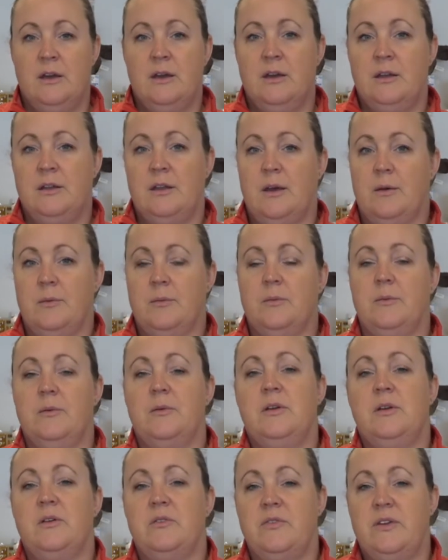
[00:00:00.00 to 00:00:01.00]
Now,
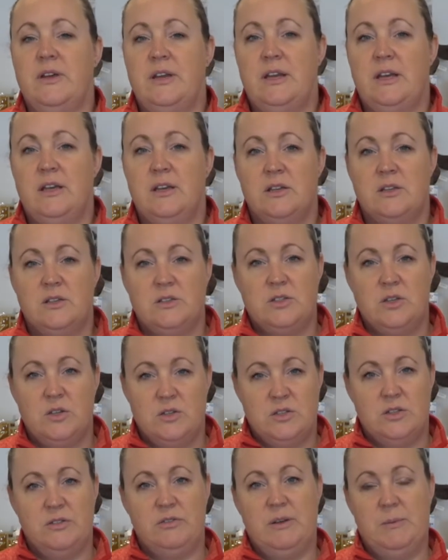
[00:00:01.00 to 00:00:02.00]
you're feeding 2 to
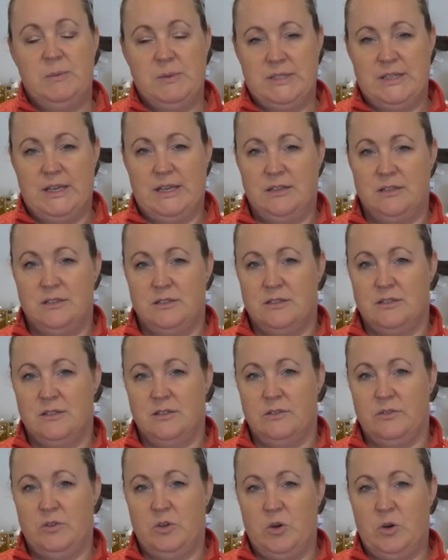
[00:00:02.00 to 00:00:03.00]
3%
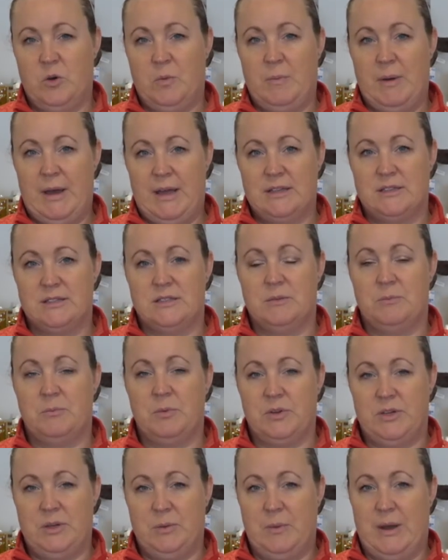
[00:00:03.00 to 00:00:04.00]
of your pet's
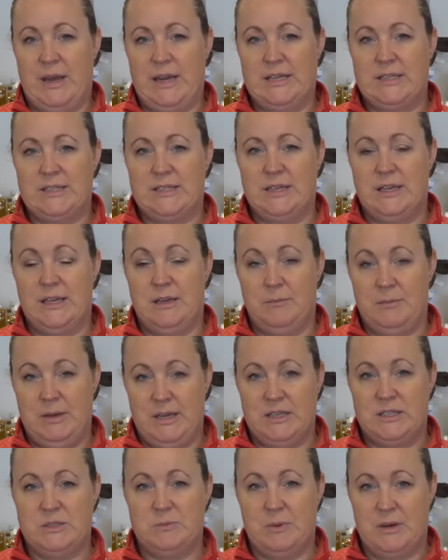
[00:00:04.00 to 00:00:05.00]
body weight in
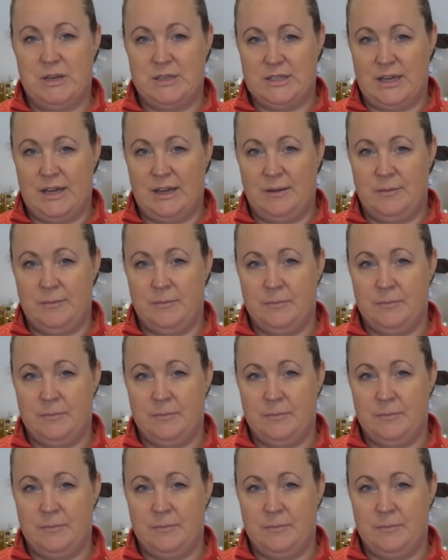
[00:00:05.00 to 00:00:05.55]
meat per day.